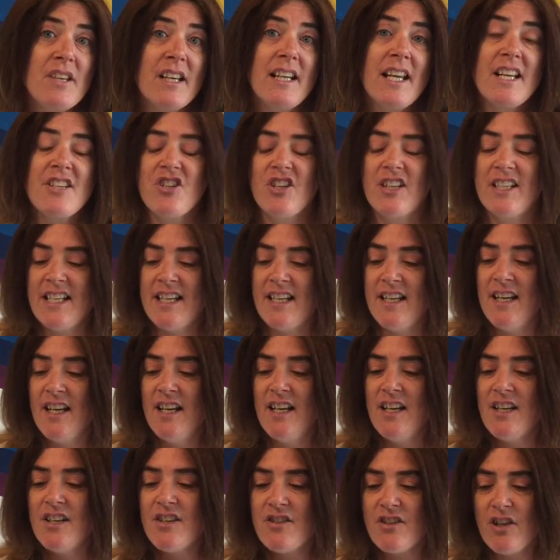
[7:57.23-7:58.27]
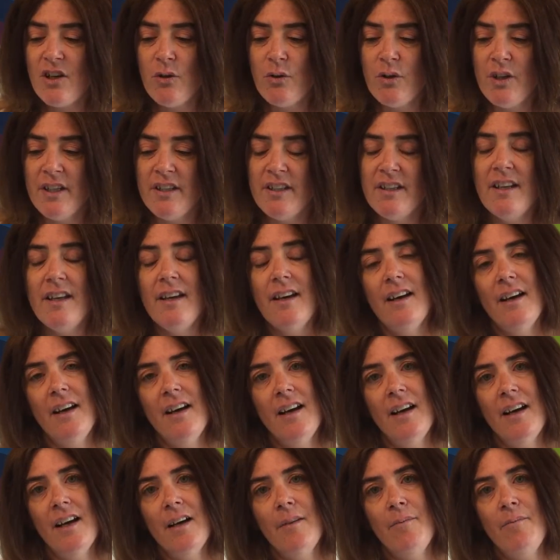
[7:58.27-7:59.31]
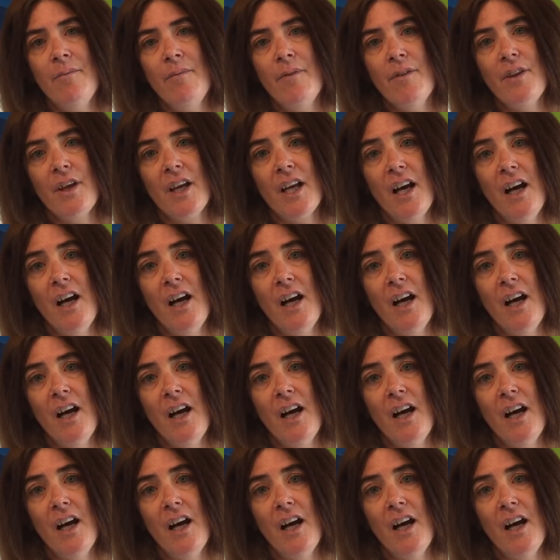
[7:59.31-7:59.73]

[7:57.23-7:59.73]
allegedly stolen the